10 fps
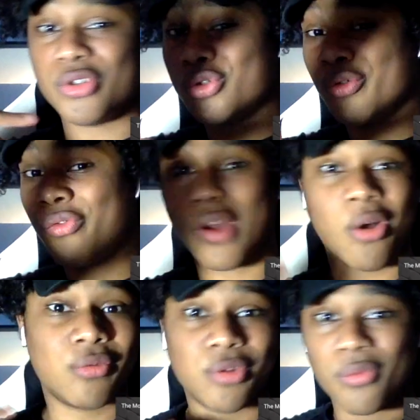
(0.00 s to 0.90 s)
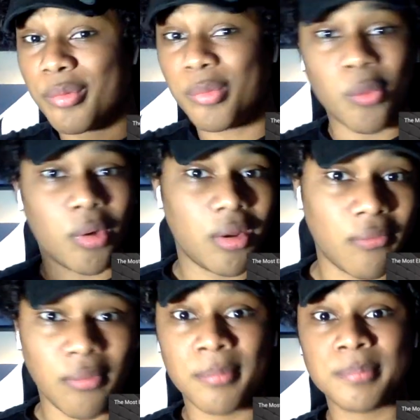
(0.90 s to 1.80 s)
truth, like, off the rip or
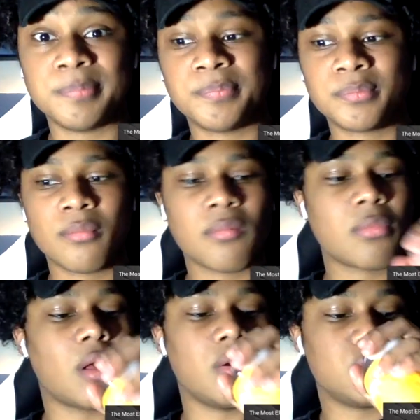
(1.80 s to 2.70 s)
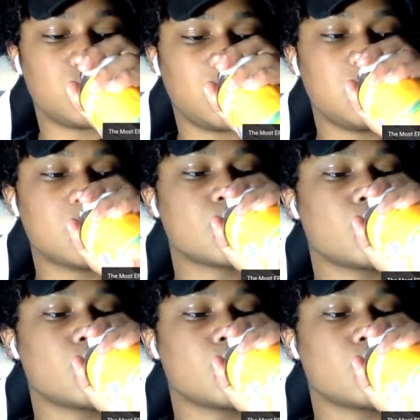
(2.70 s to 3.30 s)
whatever. But usually,